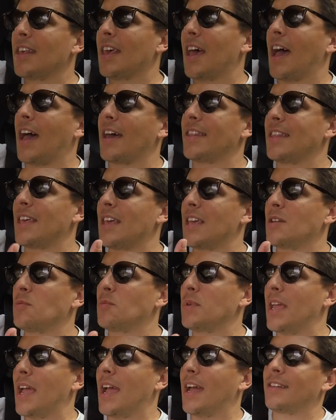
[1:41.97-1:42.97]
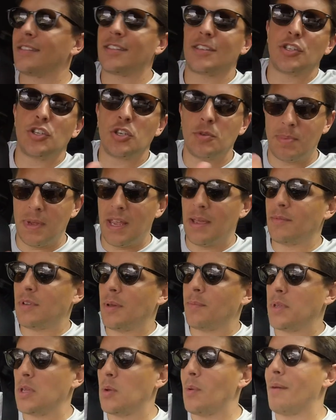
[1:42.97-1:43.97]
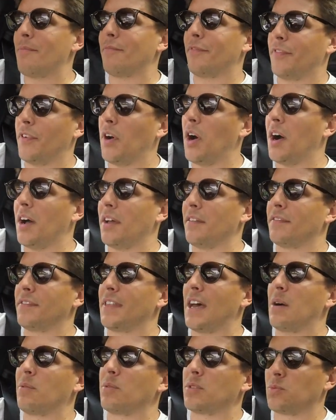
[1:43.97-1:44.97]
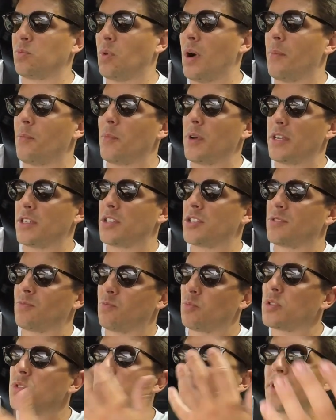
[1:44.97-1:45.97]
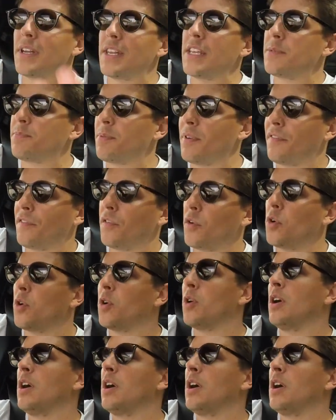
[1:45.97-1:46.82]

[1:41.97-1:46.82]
And then we had the new BMW M5. That was one which was released before,